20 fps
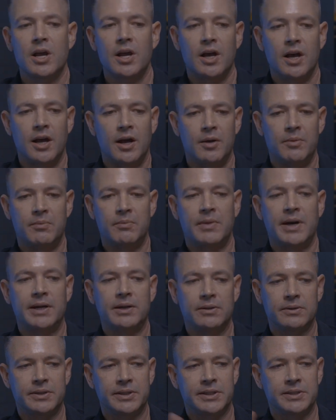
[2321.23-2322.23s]
My
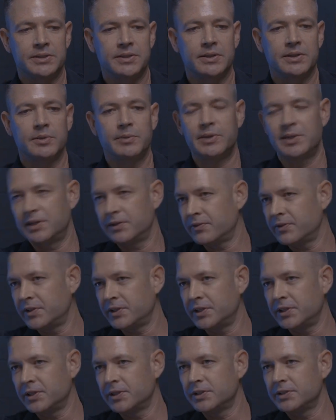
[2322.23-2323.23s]
whole thing is a little bit different
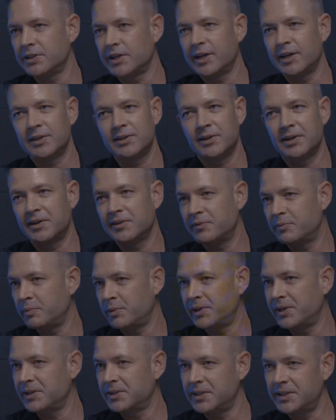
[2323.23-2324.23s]
than yours. I love
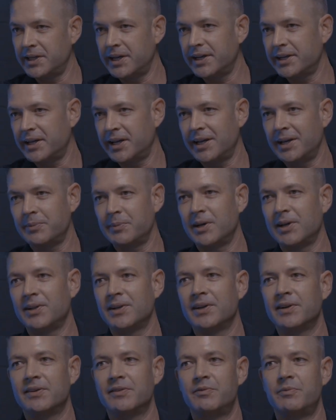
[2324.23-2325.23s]
playing the debt game. I
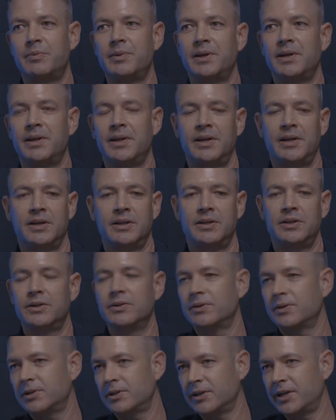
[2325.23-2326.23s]
love being a
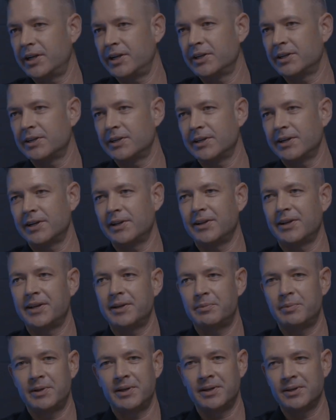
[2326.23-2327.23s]
note creator. I
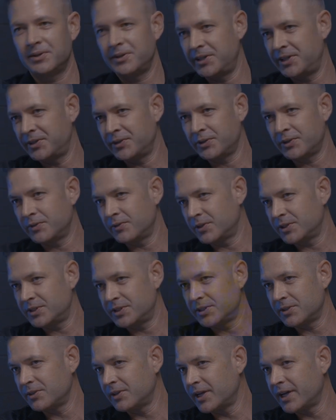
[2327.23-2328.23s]
like being a lien lord
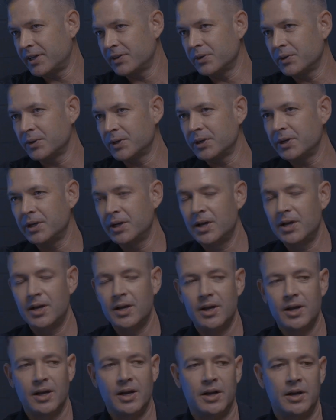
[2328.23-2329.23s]
versus a landlord.
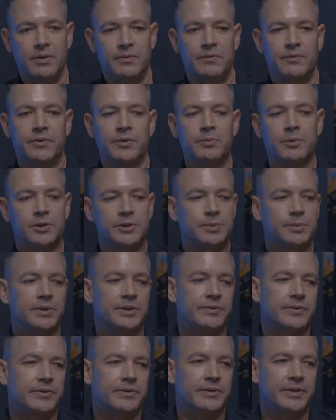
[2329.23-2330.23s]
For multiple
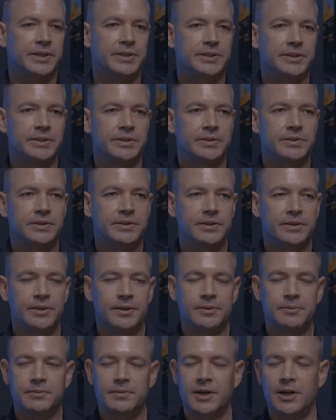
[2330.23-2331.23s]
different reasons. I
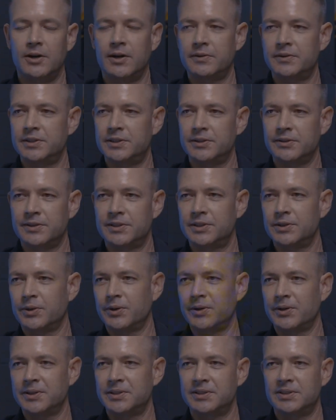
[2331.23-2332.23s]
don't have to deal with the
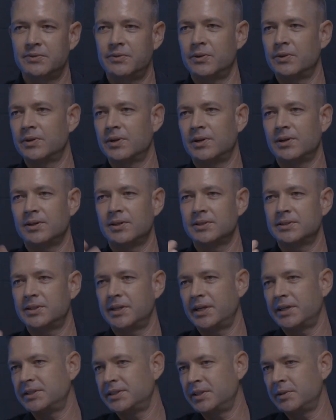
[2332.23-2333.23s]
toilets, the phone calls,
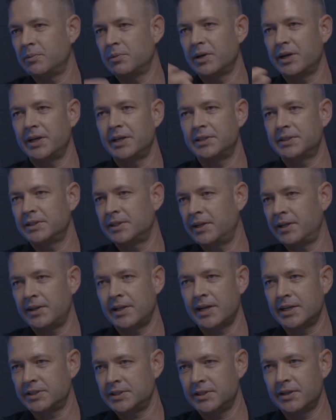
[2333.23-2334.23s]
the AC breaks, any of
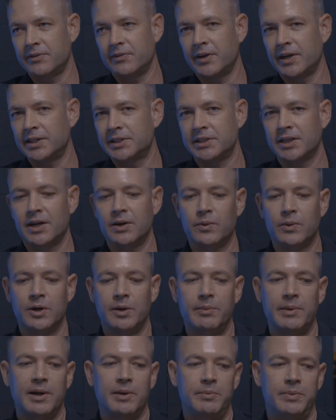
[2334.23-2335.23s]
that stuff. I just got to
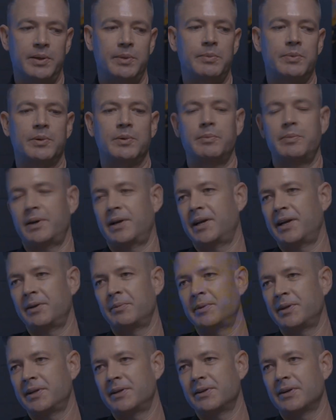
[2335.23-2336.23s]
worry about people
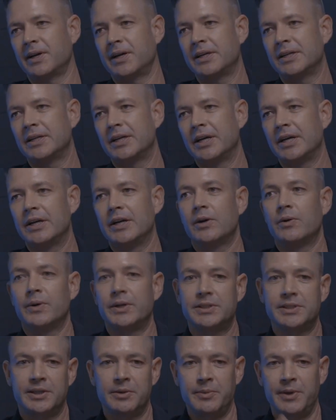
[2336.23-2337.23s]
paying me, right?
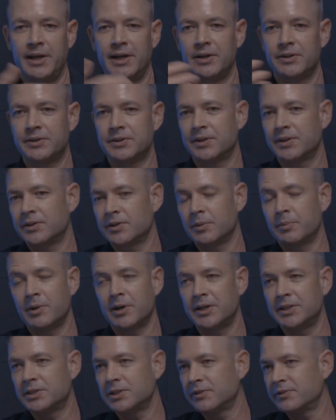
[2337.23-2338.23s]
Which can be handled through a
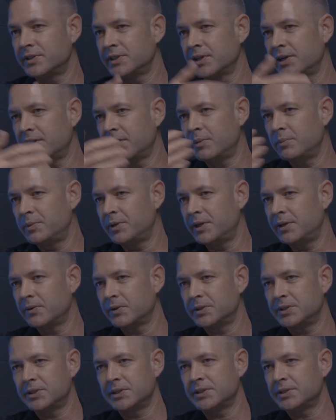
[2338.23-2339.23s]
third-party servicing company,
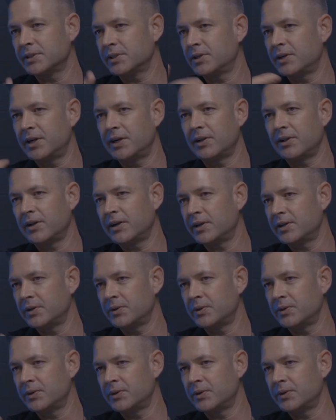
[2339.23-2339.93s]
which doesn't create a lot of